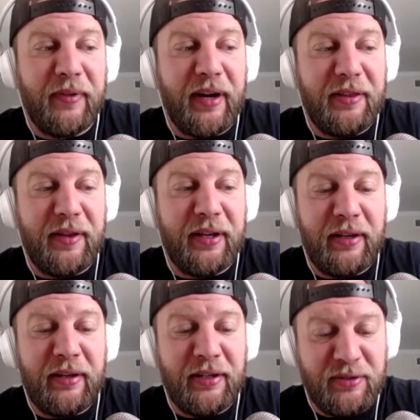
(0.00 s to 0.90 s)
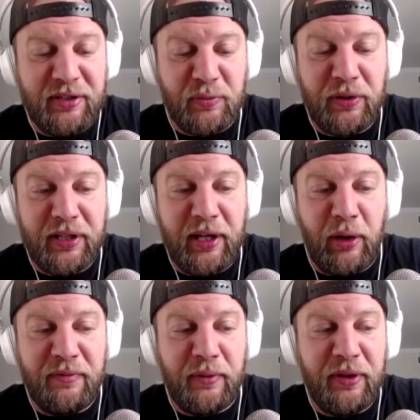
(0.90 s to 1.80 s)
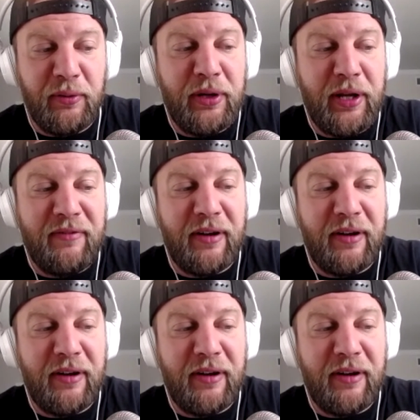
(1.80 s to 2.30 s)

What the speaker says: I think is really helpful that we haven't